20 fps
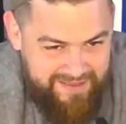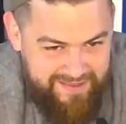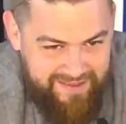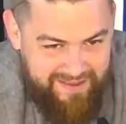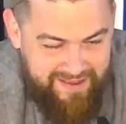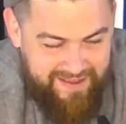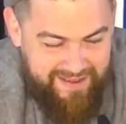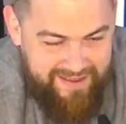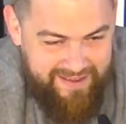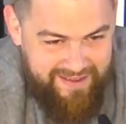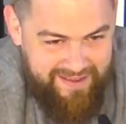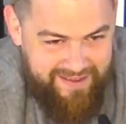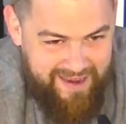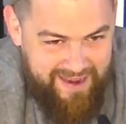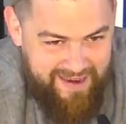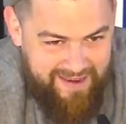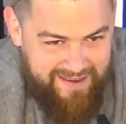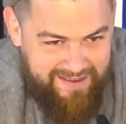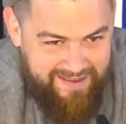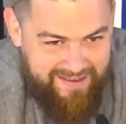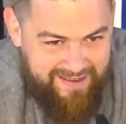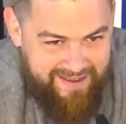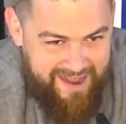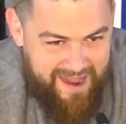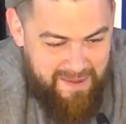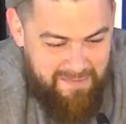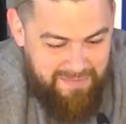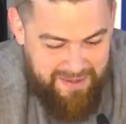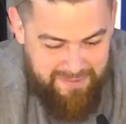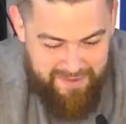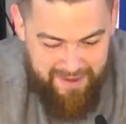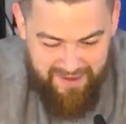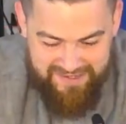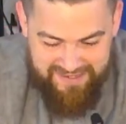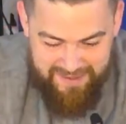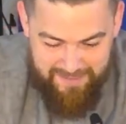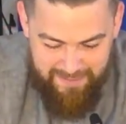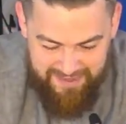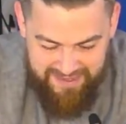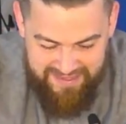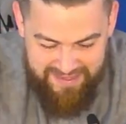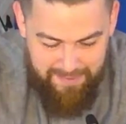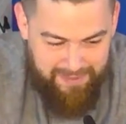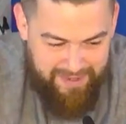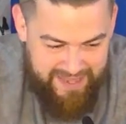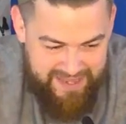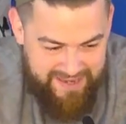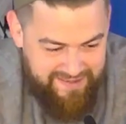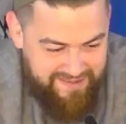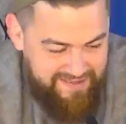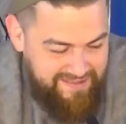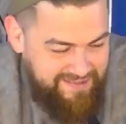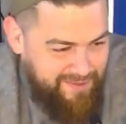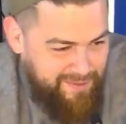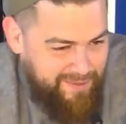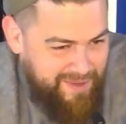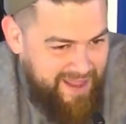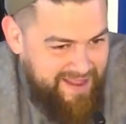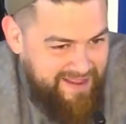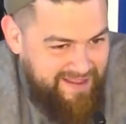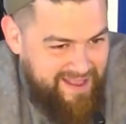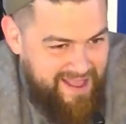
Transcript: I'm like assembling the plate, okay?